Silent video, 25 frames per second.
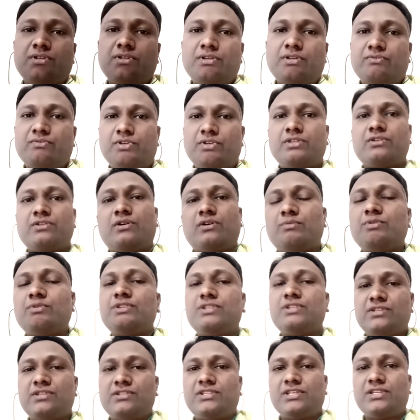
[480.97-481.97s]
What are the
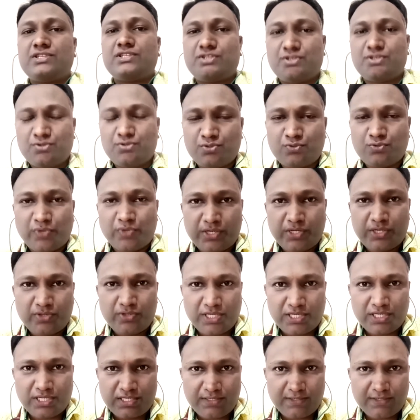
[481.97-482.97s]
common things you do when you
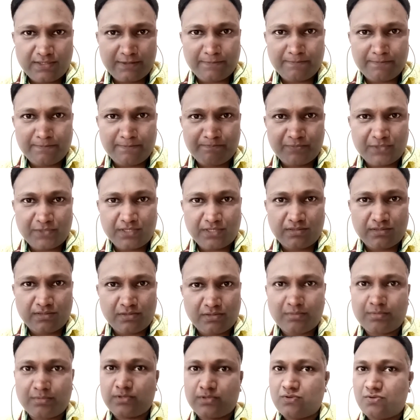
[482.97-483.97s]
get
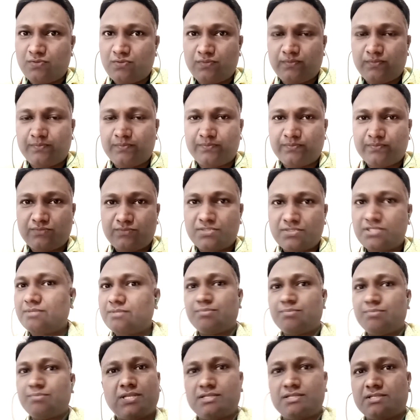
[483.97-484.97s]
common cold?
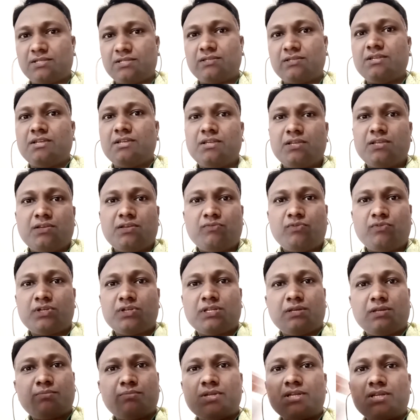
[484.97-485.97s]
Simple that. What
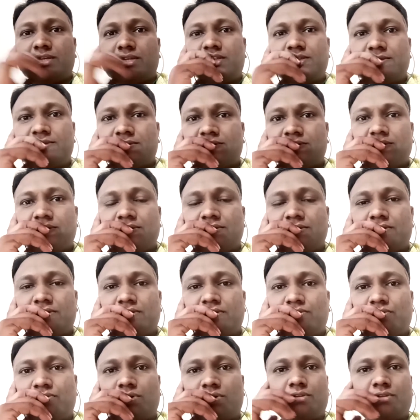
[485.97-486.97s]
Amma does,
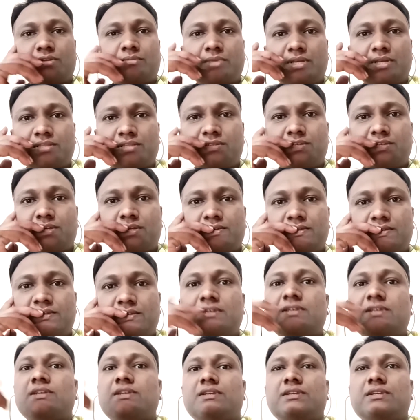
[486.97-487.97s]
what your mother does,
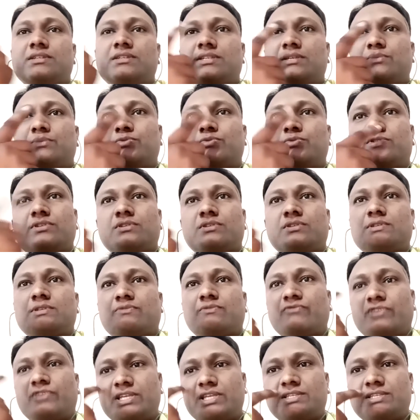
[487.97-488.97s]
she puts on
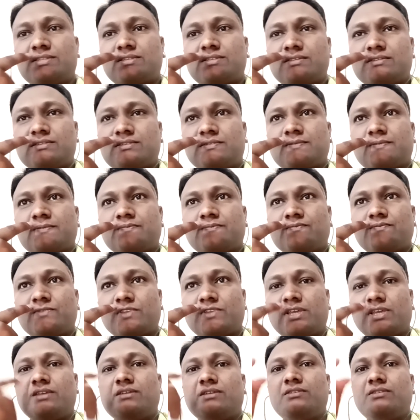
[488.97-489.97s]
some Vicks.
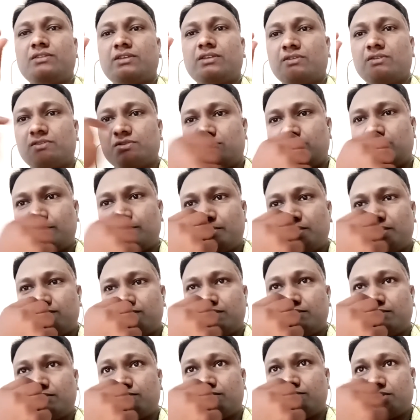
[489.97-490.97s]
Okay, you can also apply
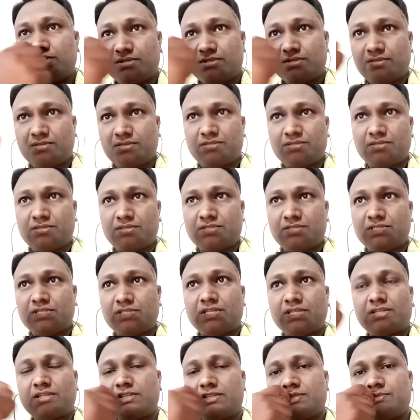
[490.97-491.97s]
some
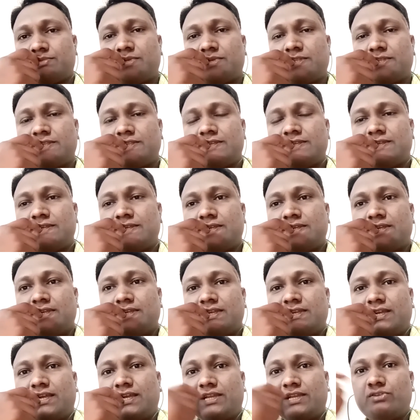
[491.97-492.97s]
Jinda Tilsmat,
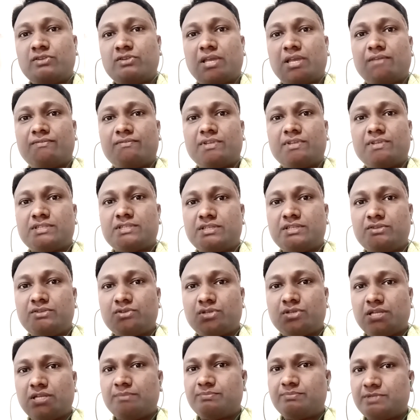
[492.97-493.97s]
and you have this
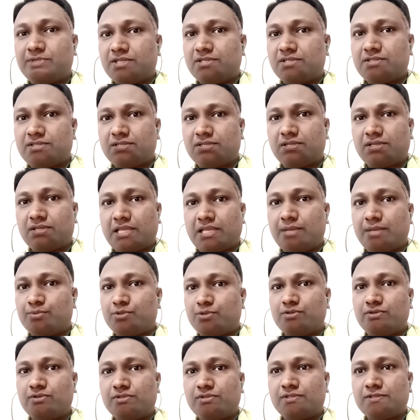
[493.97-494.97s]
eucalyptus
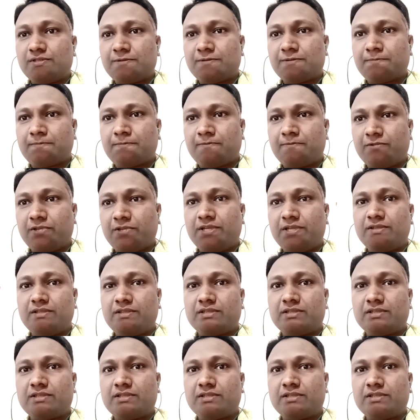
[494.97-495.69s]
capsules, right?